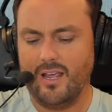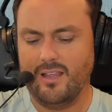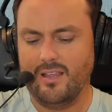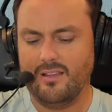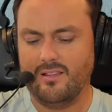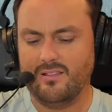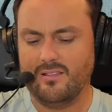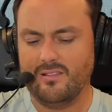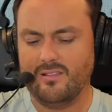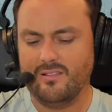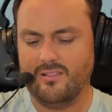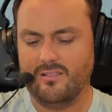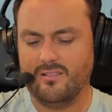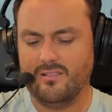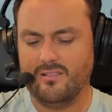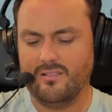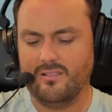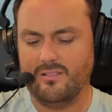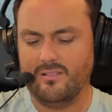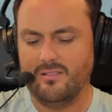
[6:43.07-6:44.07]
And
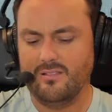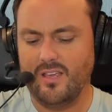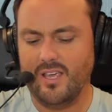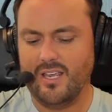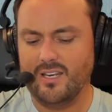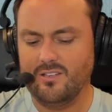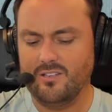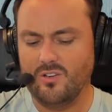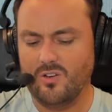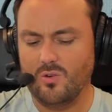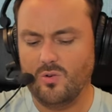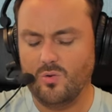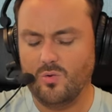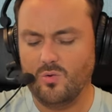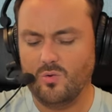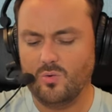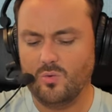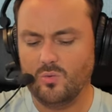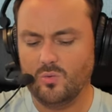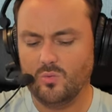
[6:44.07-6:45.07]
then
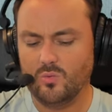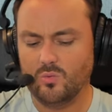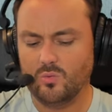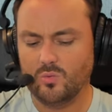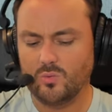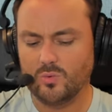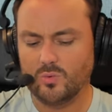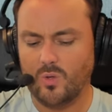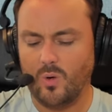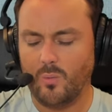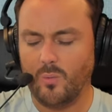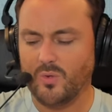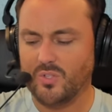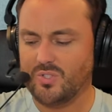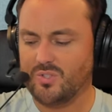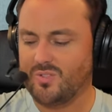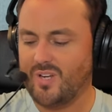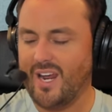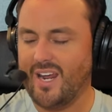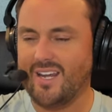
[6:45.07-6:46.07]
you
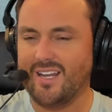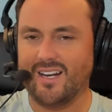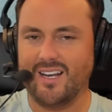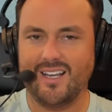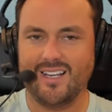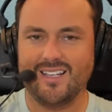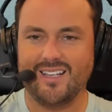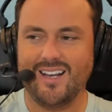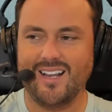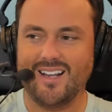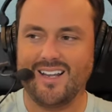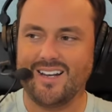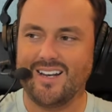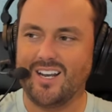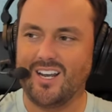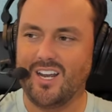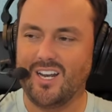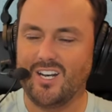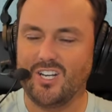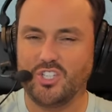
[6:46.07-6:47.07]
almost take it
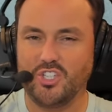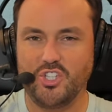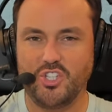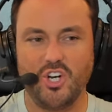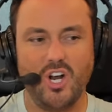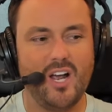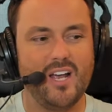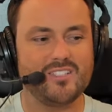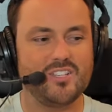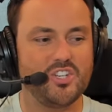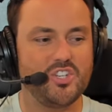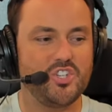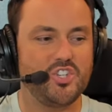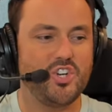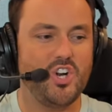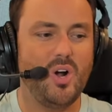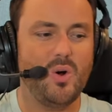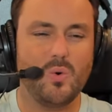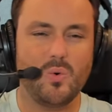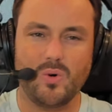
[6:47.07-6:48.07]
as a
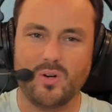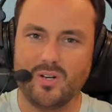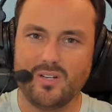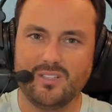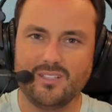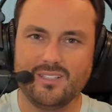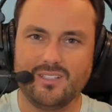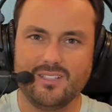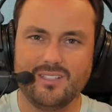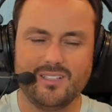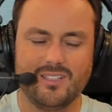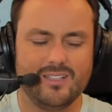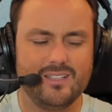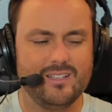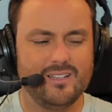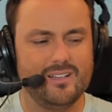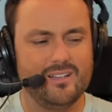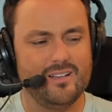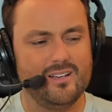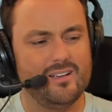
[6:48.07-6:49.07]
joke.
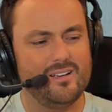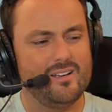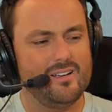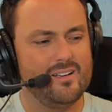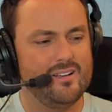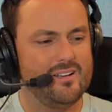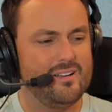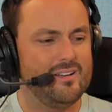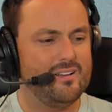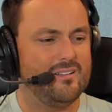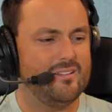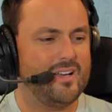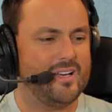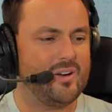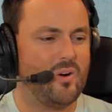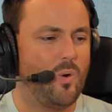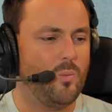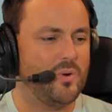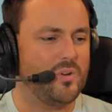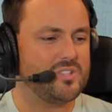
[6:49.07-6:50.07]

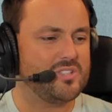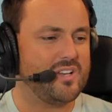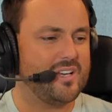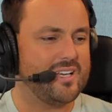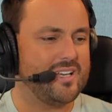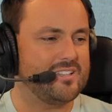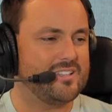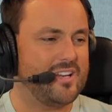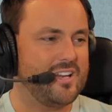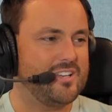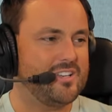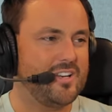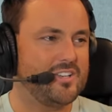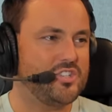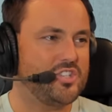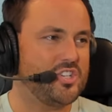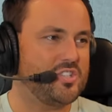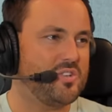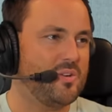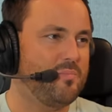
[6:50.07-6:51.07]
Like, almost like
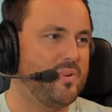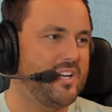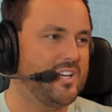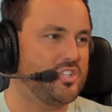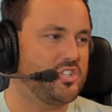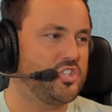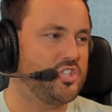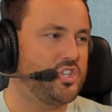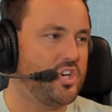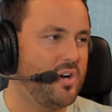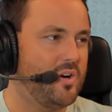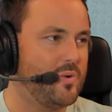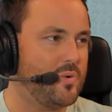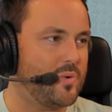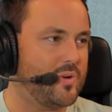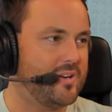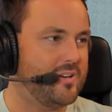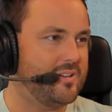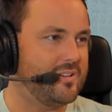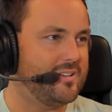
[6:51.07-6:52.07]
it's just a big
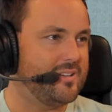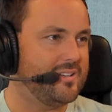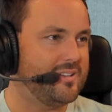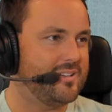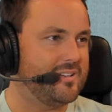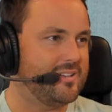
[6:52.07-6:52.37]
joke.